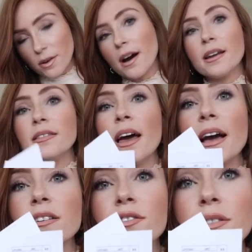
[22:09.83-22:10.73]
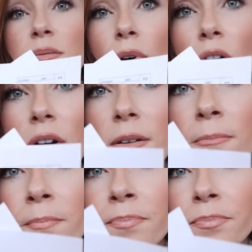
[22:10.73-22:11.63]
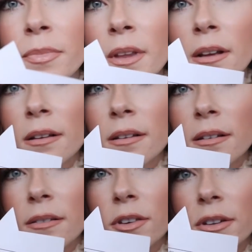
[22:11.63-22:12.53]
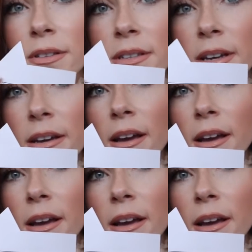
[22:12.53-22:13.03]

So I got it the extra small, if you can see.